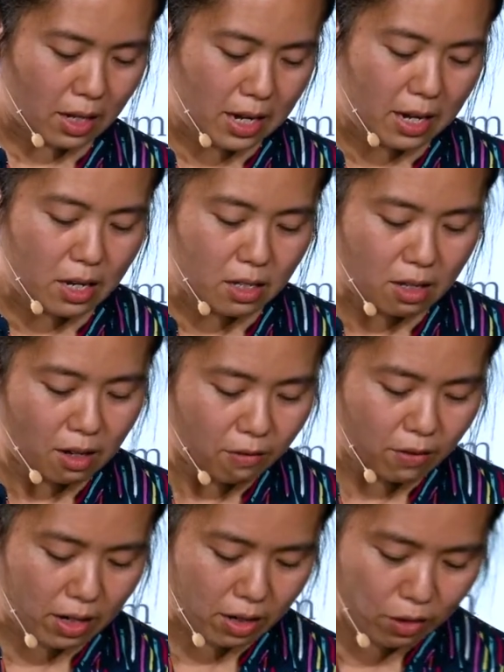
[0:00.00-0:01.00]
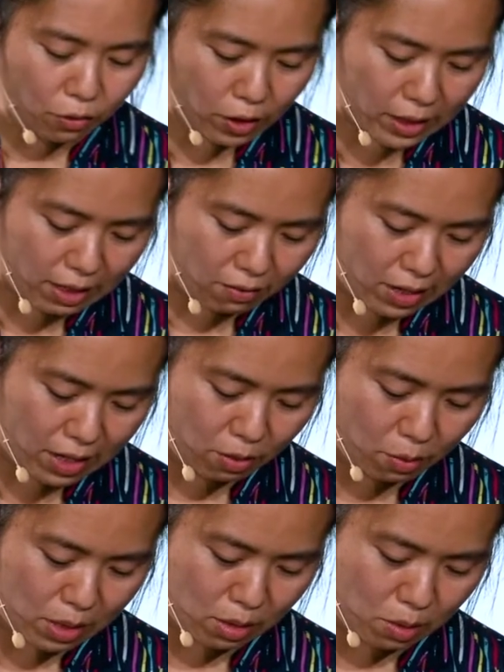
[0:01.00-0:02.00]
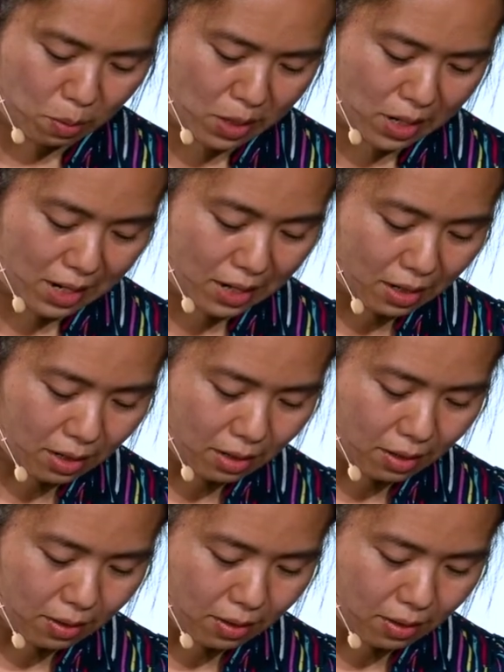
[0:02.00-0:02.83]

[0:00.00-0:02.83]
It is a very forgiving recipe.